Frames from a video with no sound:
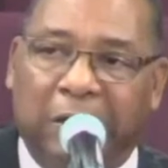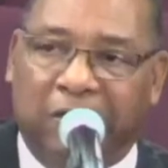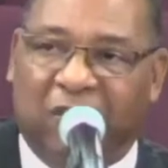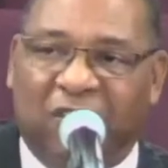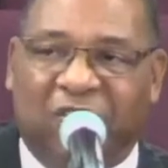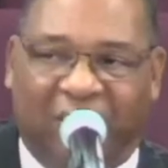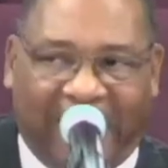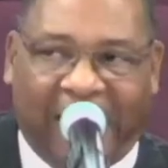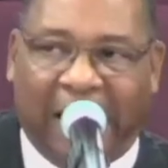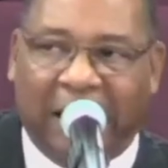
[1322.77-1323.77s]
just
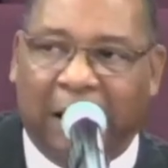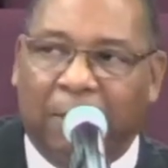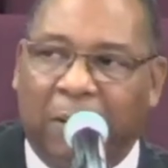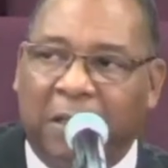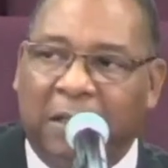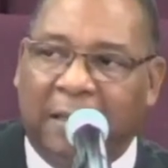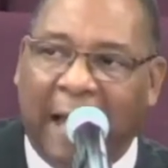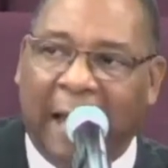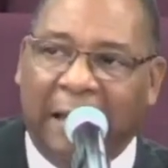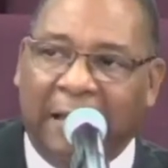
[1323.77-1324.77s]
die, but he
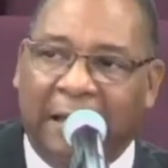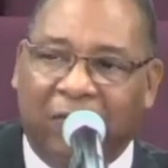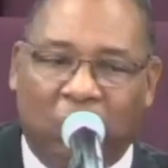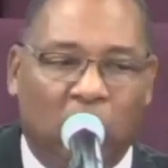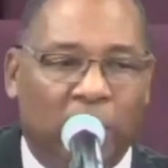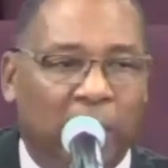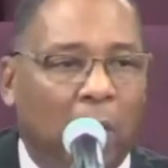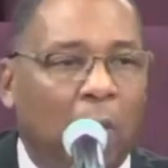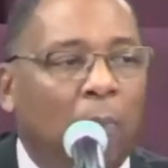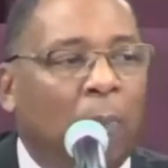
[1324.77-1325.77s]
died, I told you,
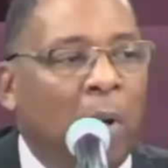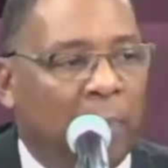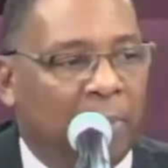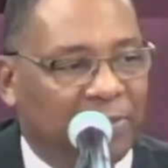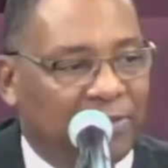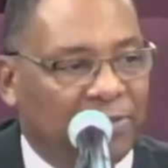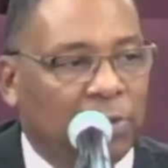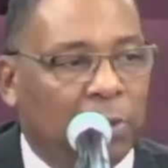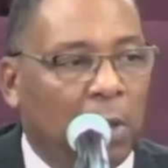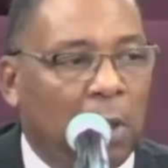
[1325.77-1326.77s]
on purpose.
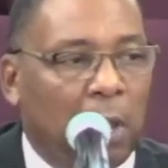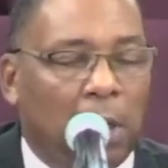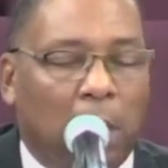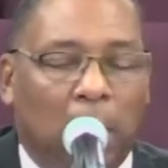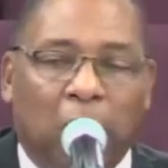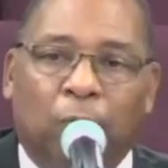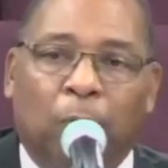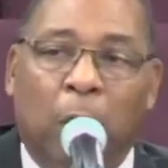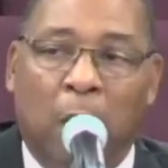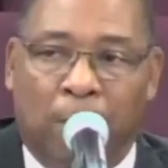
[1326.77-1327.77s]
His
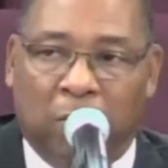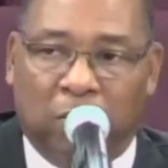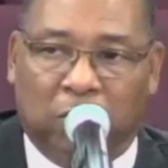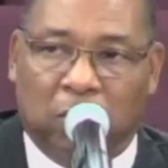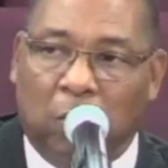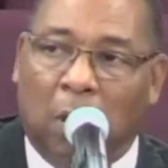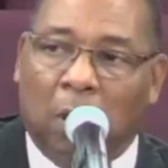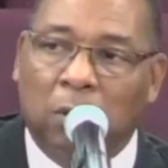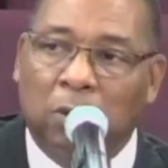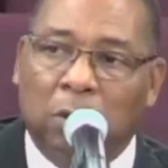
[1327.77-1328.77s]
purpose
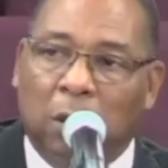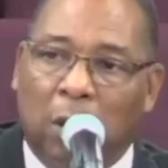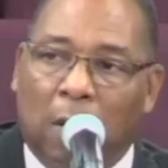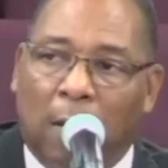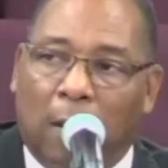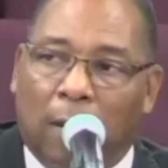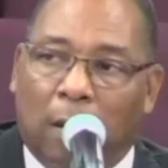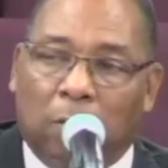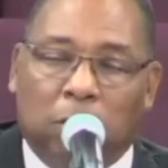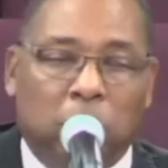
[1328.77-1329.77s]
was
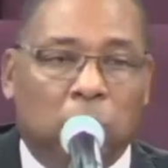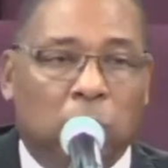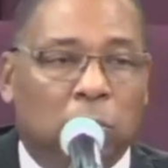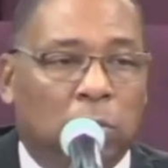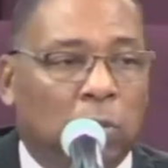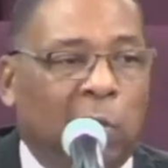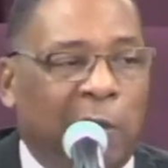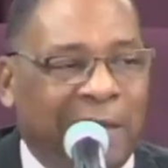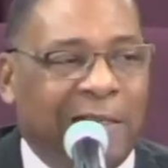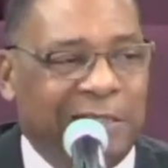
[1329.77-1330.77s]
to
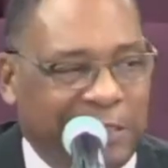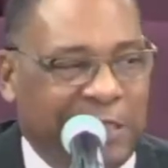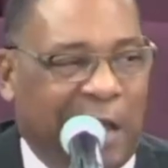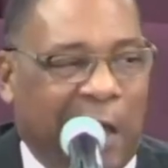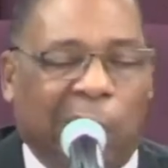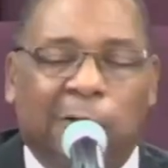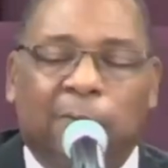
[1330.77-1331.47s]
reconcile